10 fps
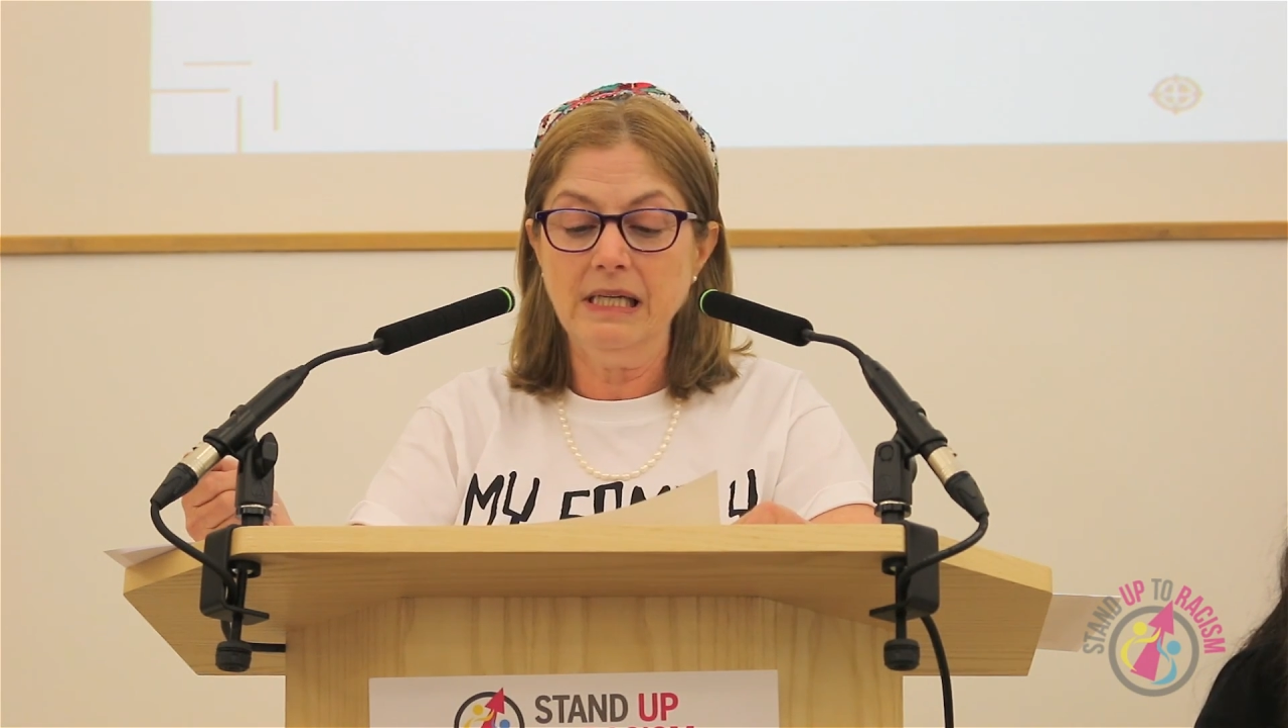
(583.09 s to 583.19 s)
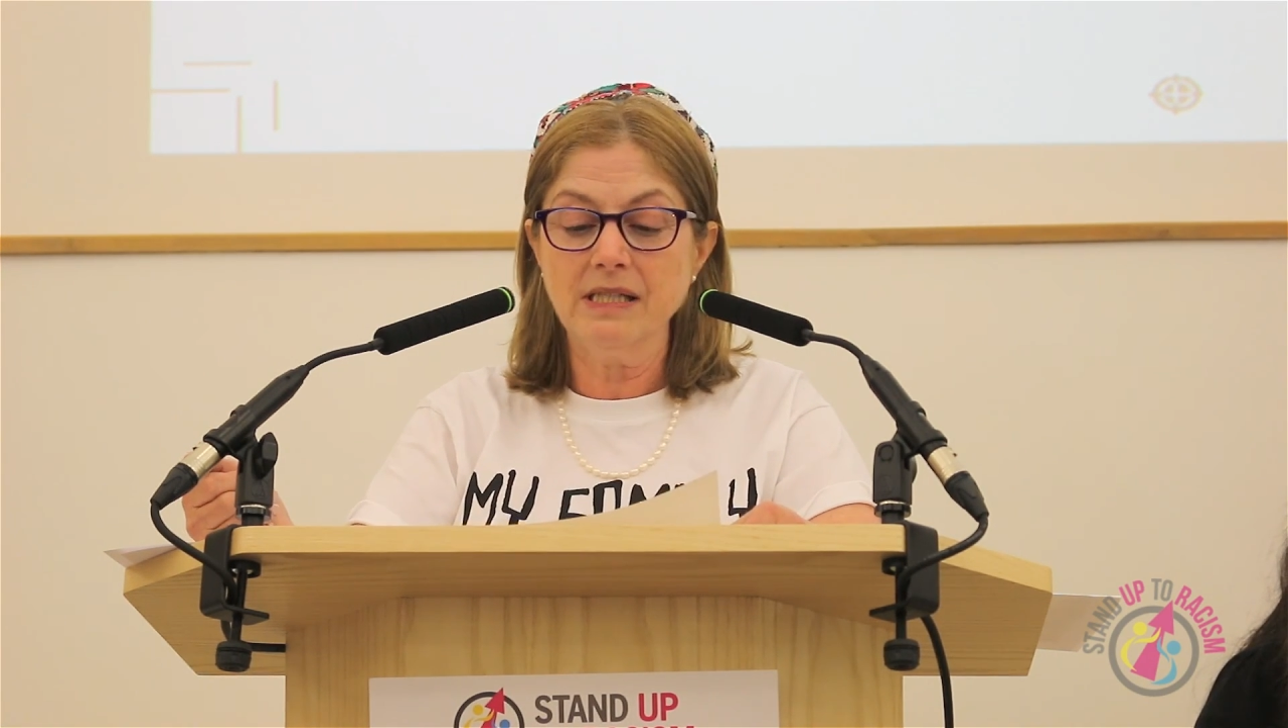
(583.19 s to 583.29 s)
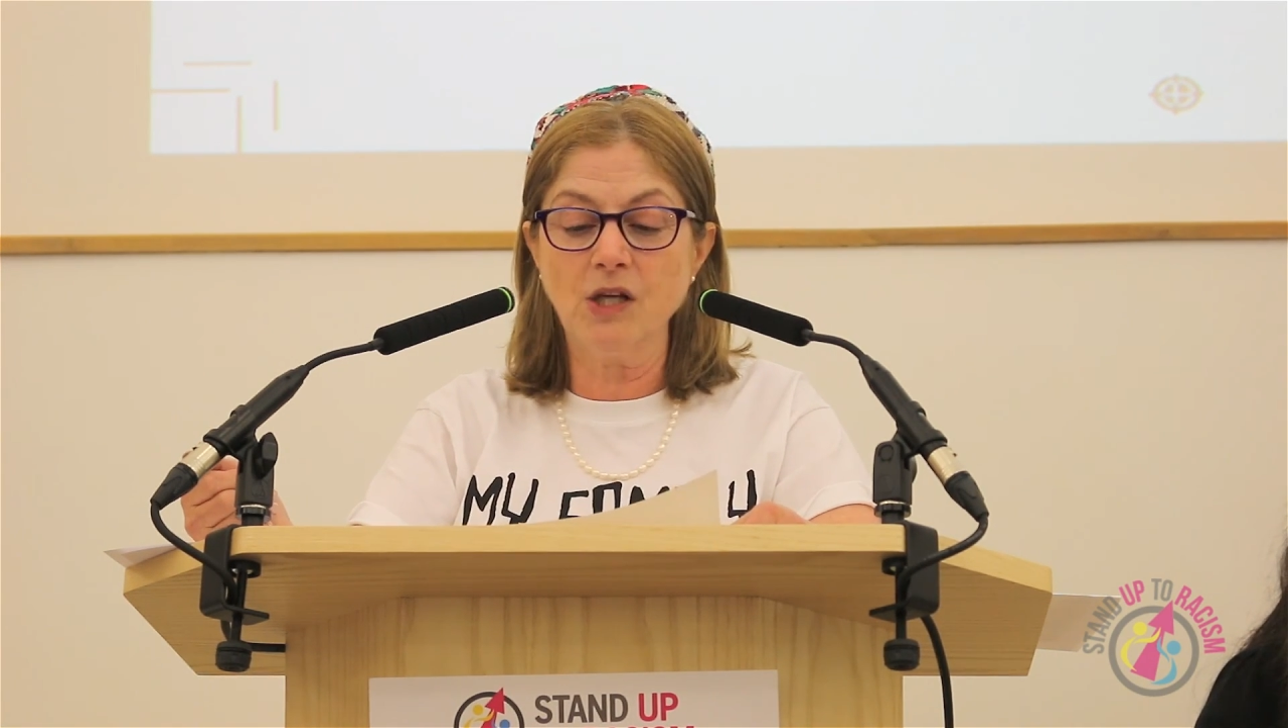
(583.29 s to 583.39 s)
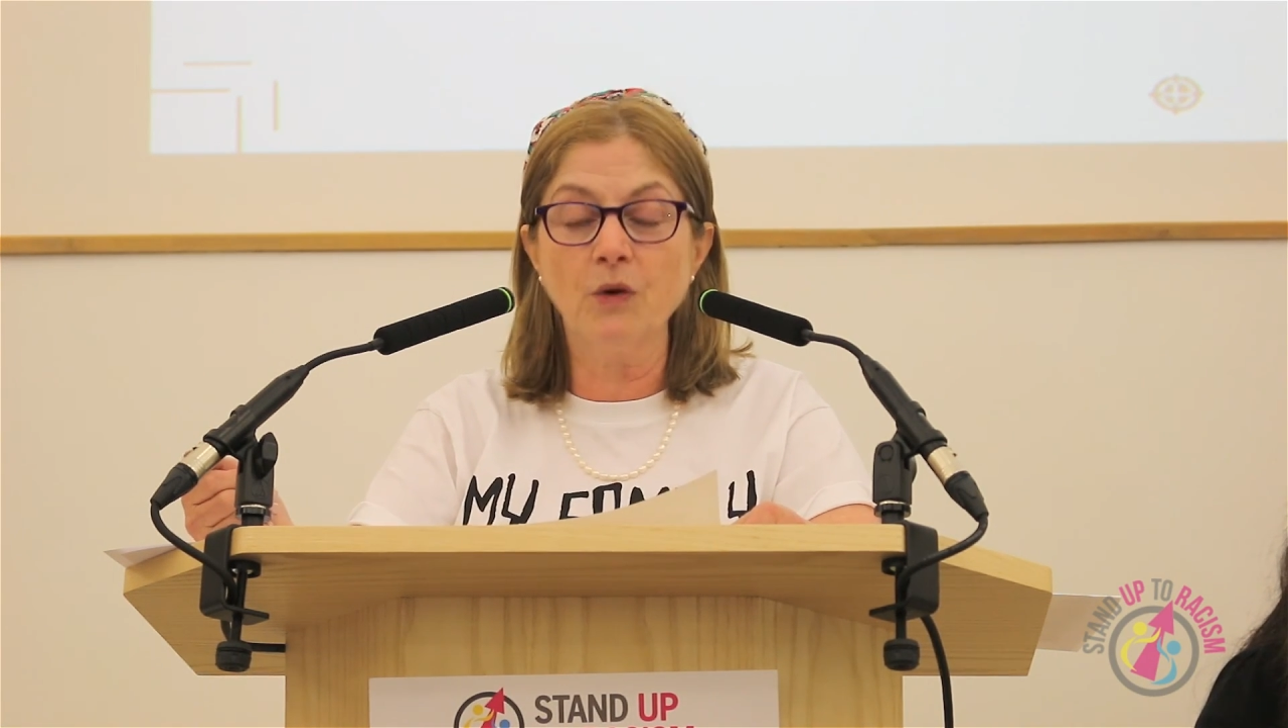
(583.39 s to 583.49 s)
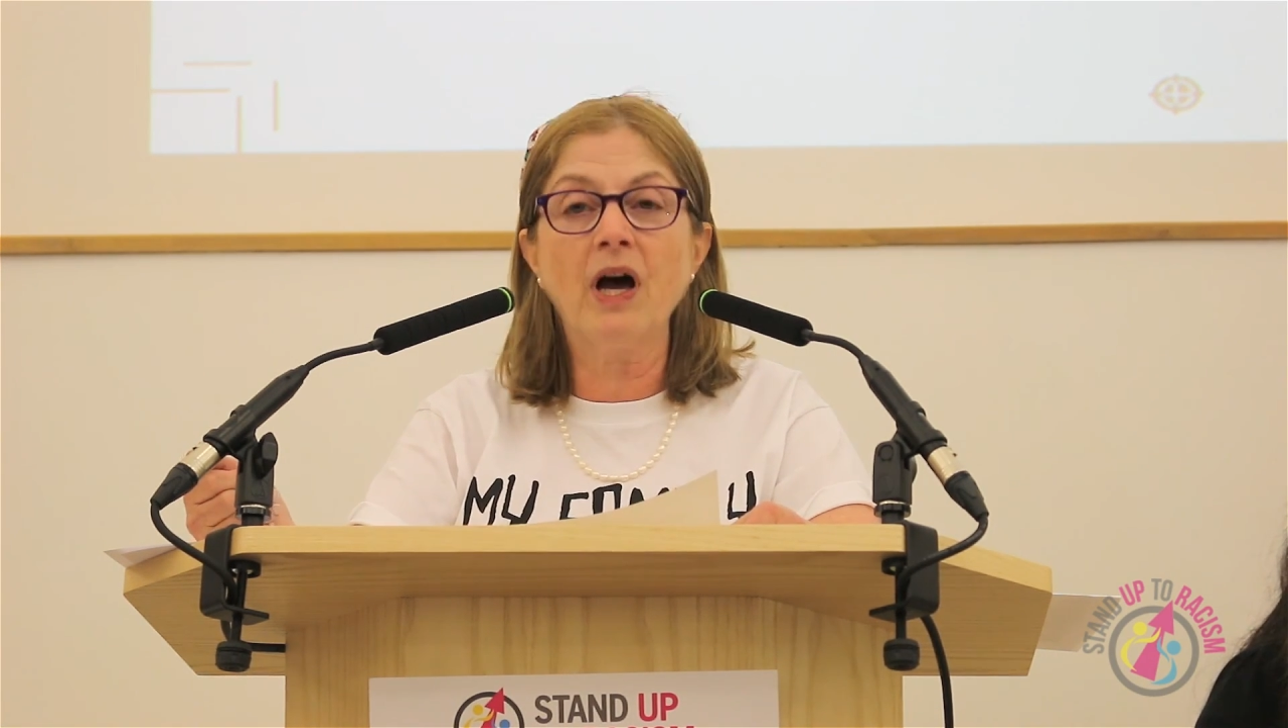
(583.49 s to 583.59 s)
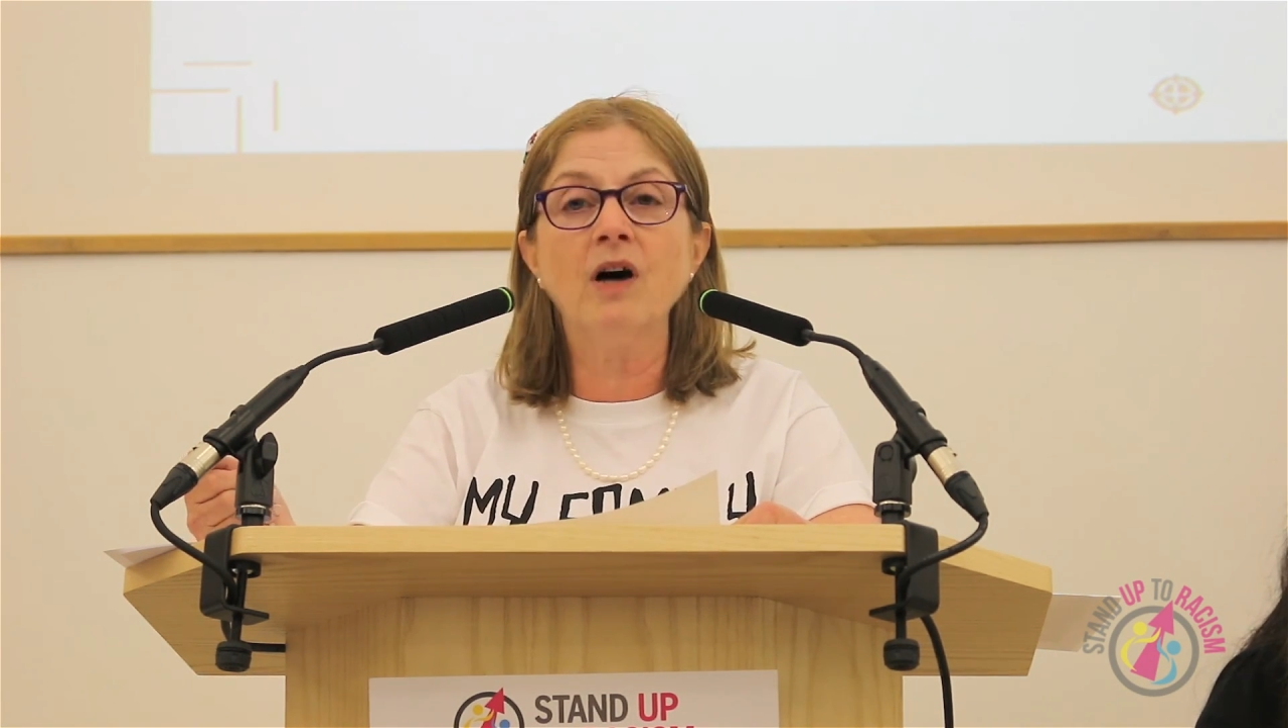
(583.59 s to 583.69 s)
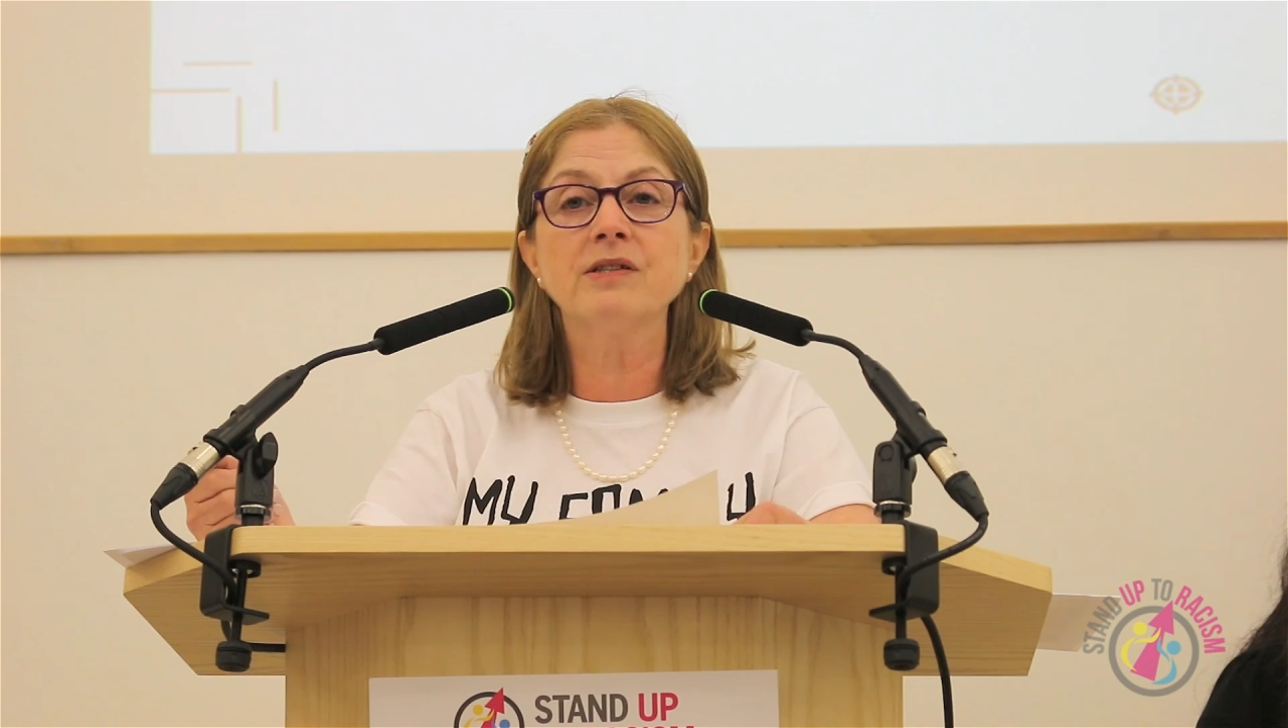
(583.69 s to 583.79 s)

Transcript: so that our